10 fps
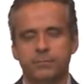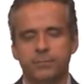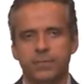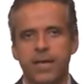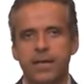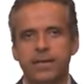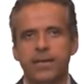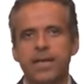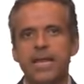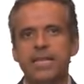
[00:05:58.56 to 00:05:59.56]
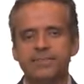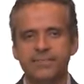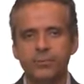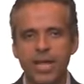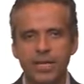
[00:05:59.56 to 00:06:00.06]
Okay? It is
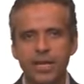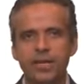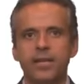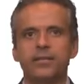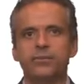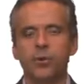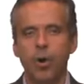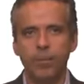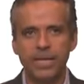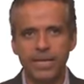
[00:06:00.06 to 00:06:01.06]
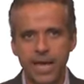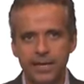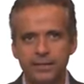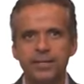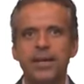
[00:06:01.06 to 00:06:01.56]
tricky, it is
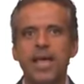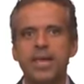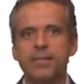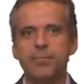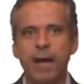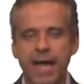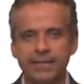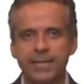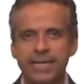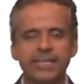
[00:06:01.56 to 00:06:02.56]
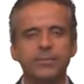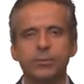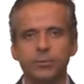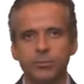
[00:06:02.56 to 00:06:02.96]
complicated, and it might lead you to